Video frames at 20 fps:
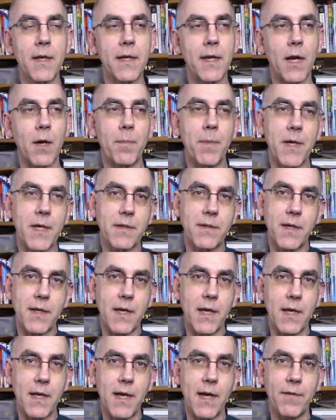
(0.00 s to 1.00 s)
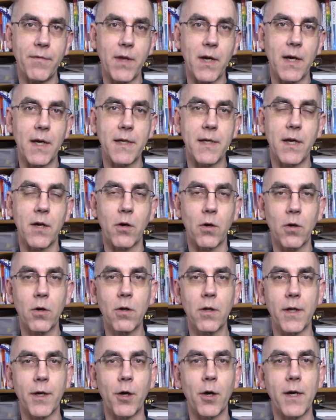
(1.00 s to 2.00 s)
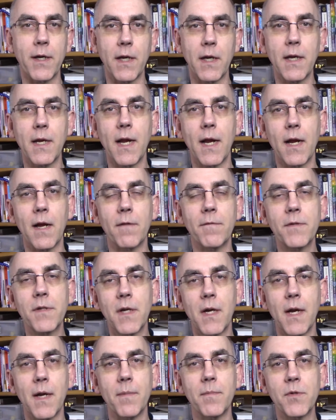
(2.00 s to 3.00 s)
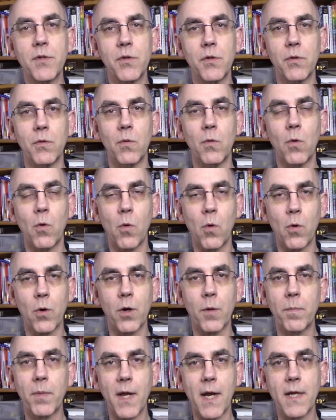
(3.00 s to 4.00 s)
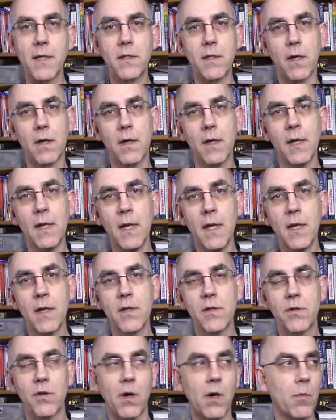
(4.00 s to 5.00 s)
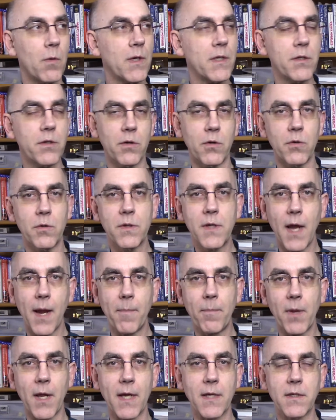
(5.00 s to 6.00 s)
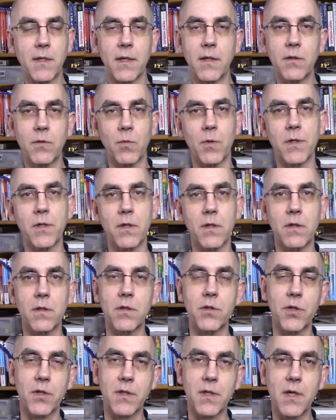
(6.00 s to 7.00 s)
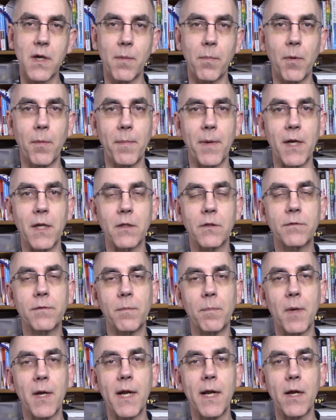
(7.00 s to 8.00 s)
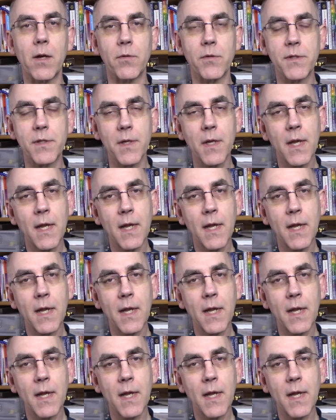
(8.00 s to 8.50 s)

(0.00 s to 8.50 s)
Now, because I didn't have the idea earlier, I didn't have time to order plastic. So I went to Tap Plastics, which is just a couple miles from my house.